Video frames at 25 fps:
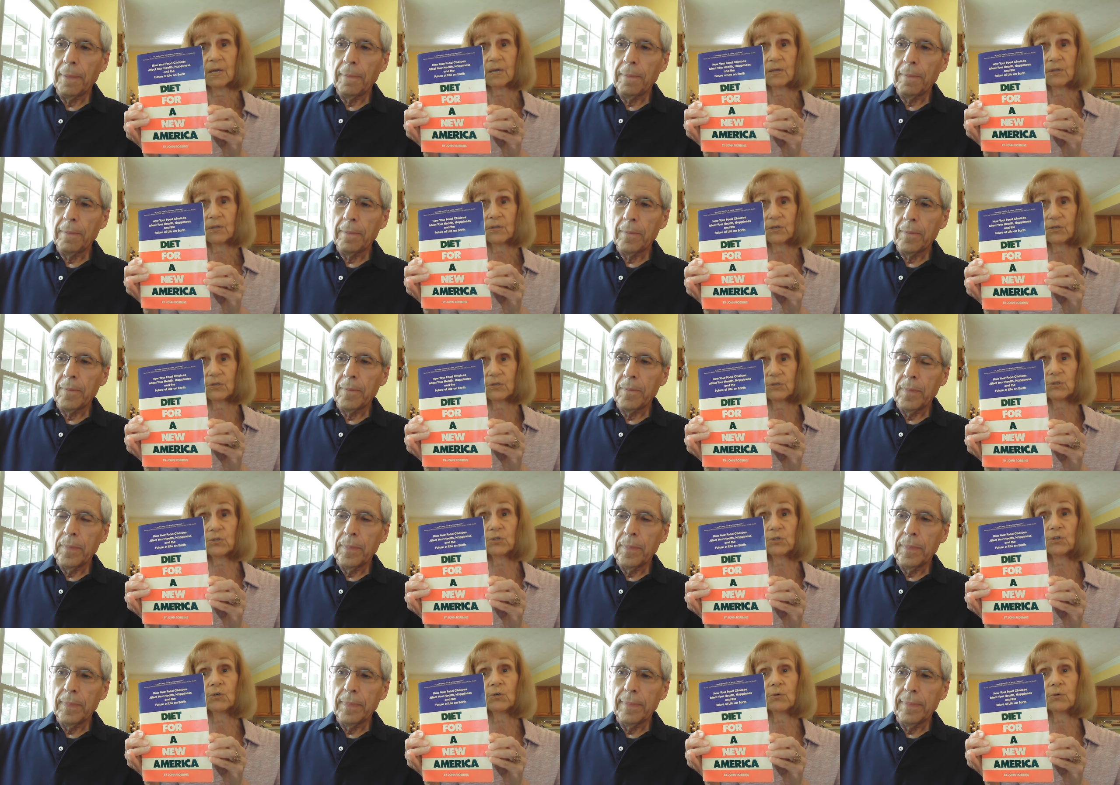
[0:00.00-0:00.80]
Speaker 1: This
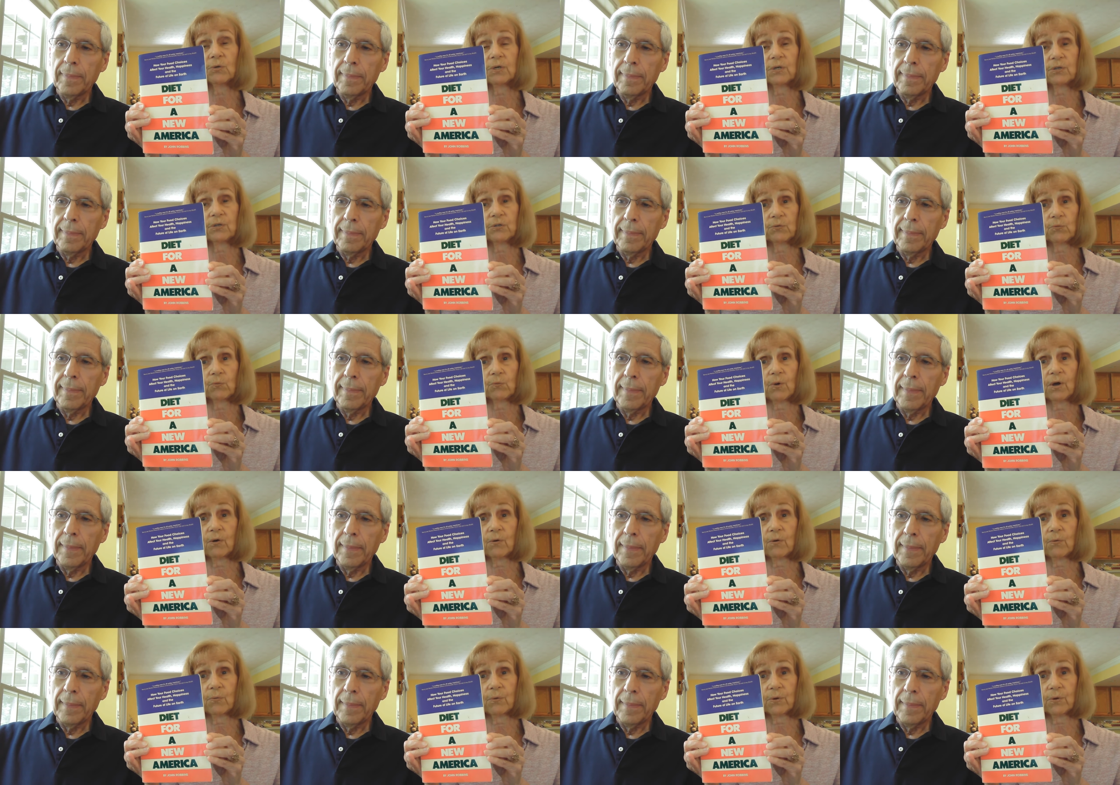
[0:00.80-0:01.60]
too is
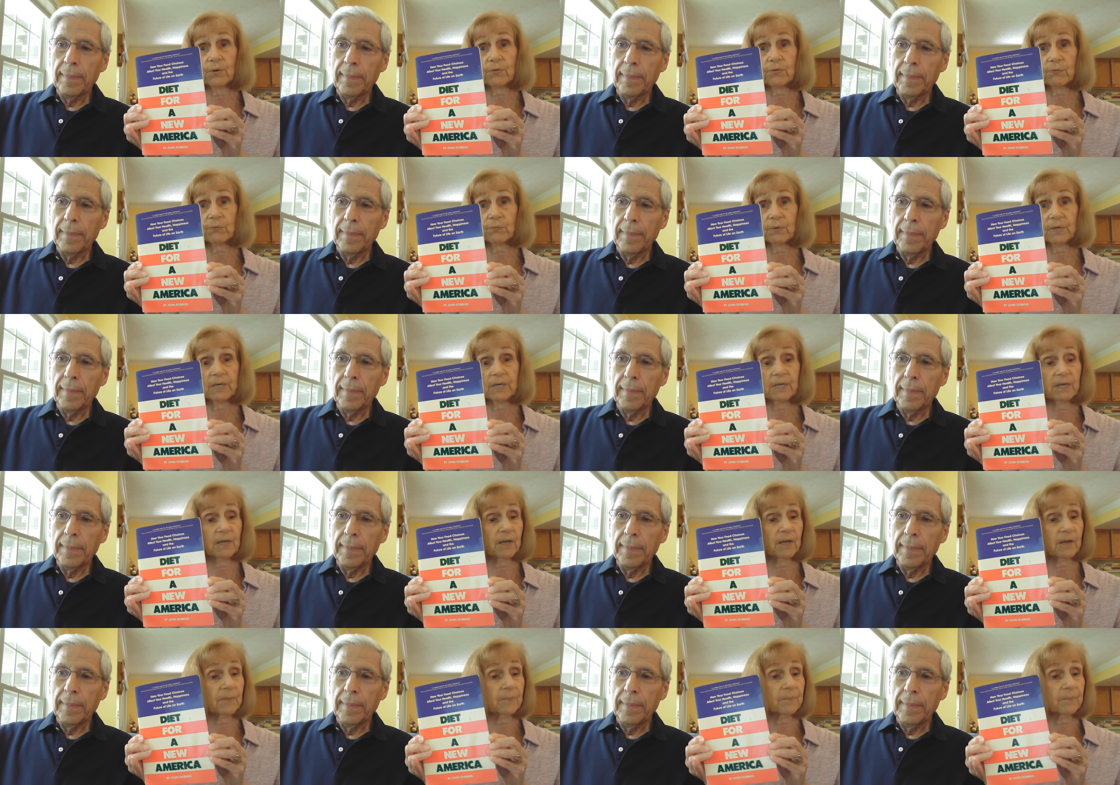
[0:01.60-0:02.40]
well worth
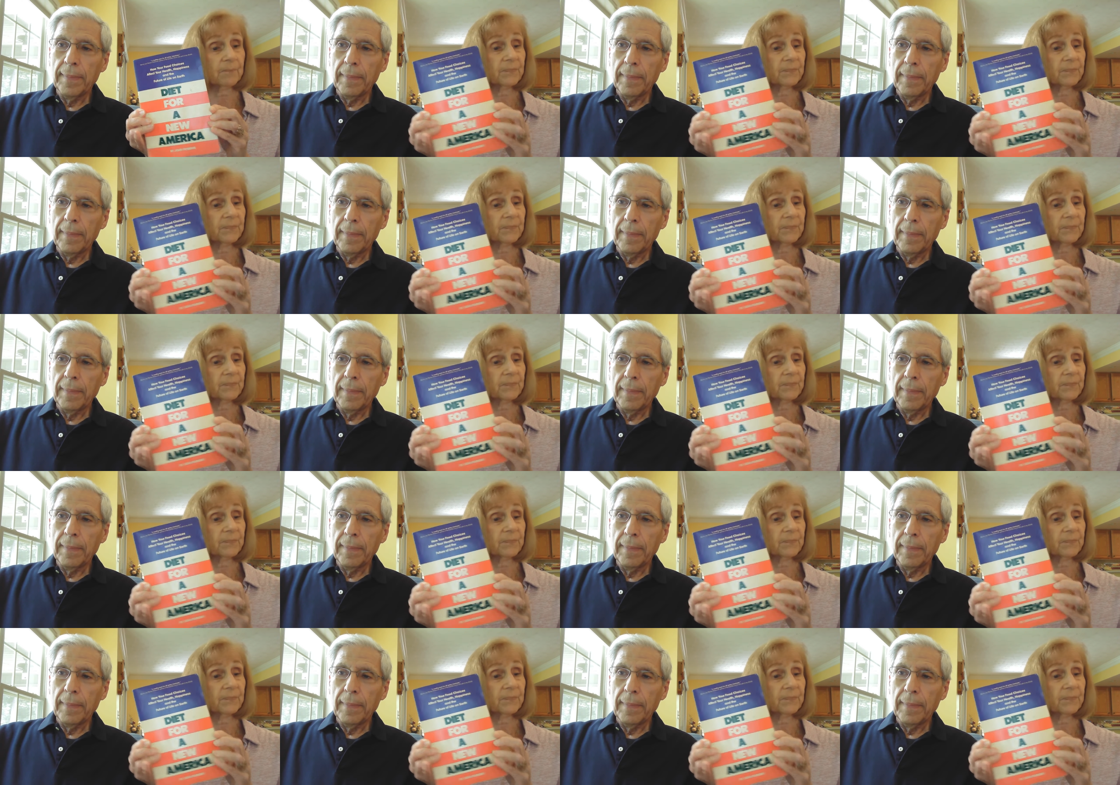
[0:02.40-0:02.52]
reading.